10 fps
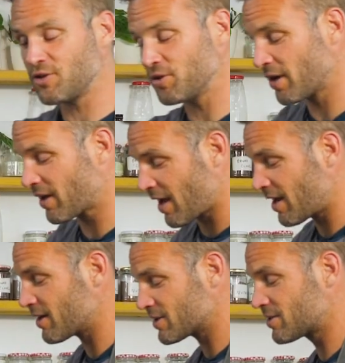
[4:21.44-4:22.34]
do it, okay,
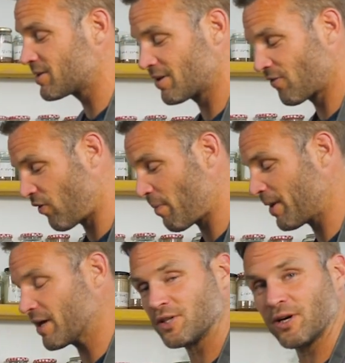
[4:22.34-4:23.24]
here's
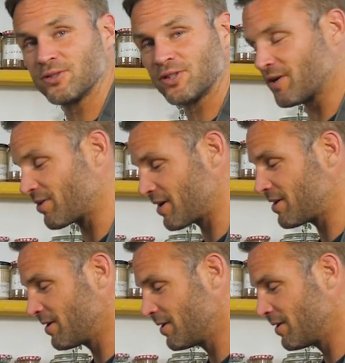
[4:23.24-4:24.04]
flipping a dosa, right?